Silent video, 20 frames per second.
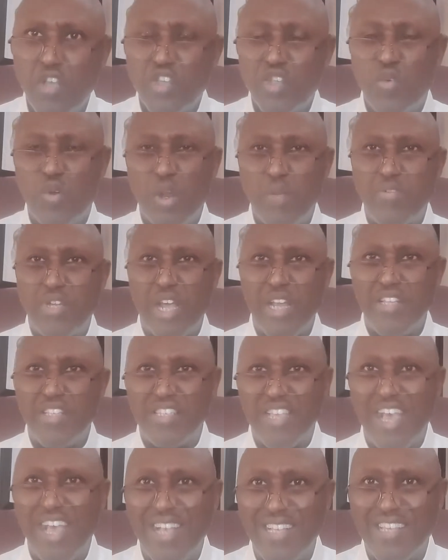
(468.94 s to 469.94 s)
So what I'm trying to
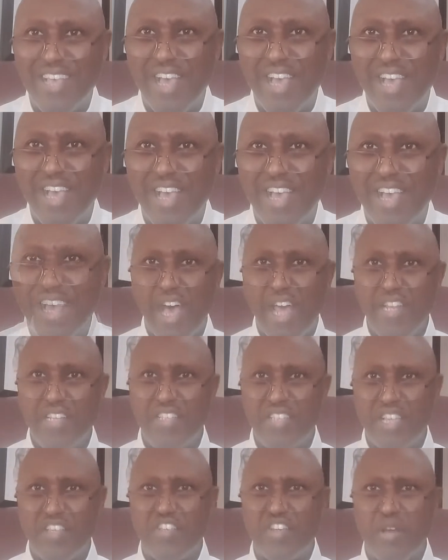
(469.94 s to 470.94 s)
say is that a lot
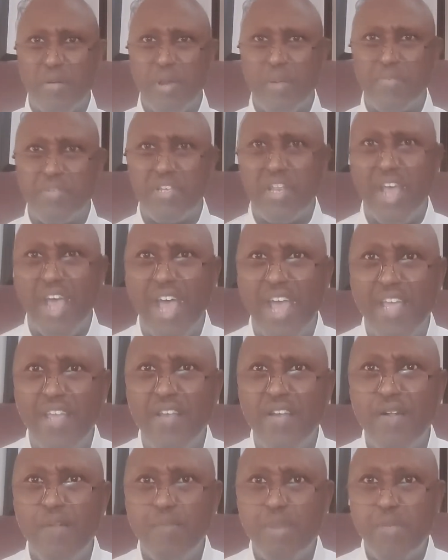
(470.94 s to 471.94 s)
of going up
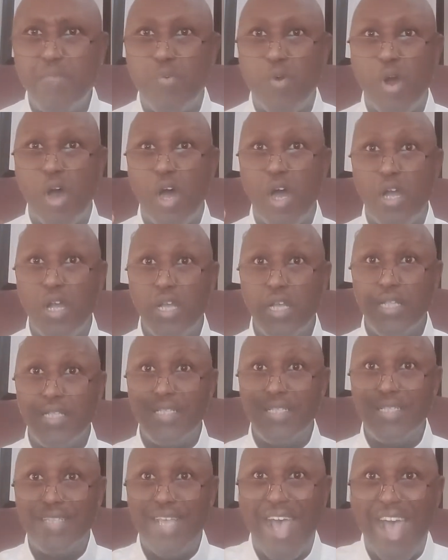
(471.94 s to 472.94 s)
today, people are
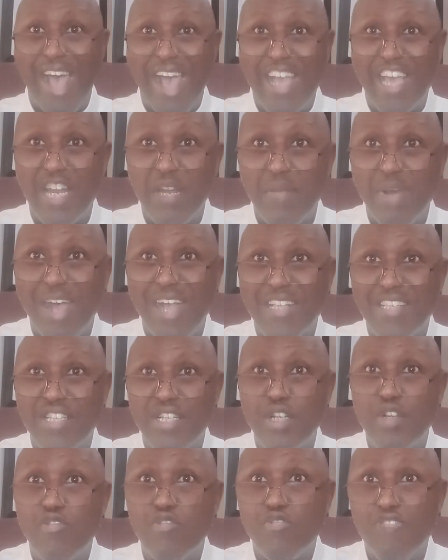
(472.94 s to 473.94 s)
tagging him
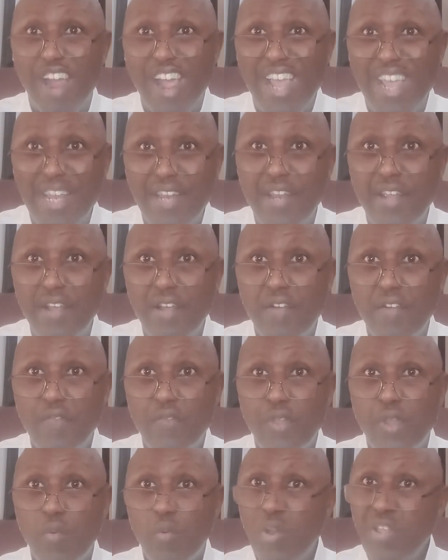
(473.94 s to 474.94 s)
as great
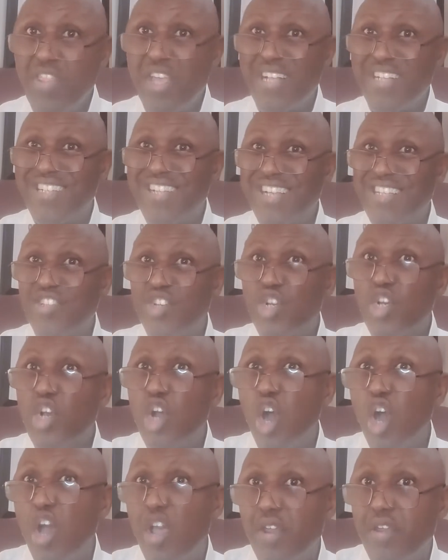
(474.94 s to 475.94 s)
when they're just
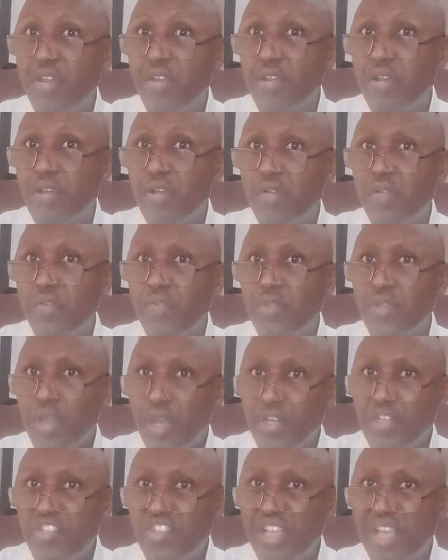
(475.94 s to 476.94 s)
good.
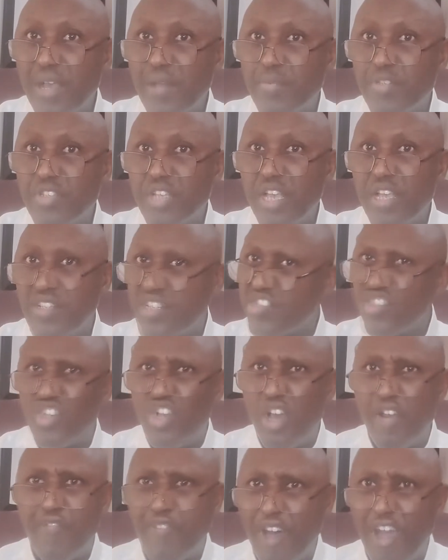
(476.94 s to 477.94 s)
You understand what I'm saying? Just
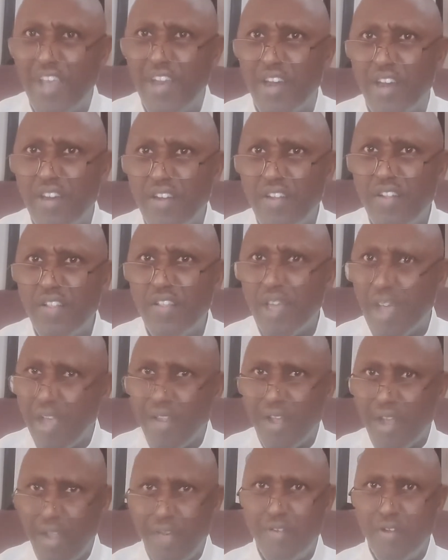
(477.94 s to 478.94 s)
a good fighter.
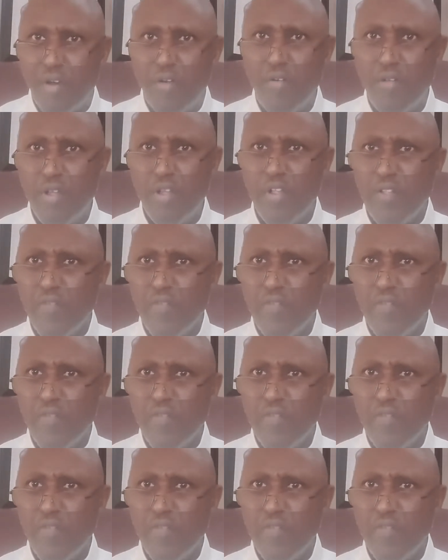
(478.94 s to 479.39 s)
I know.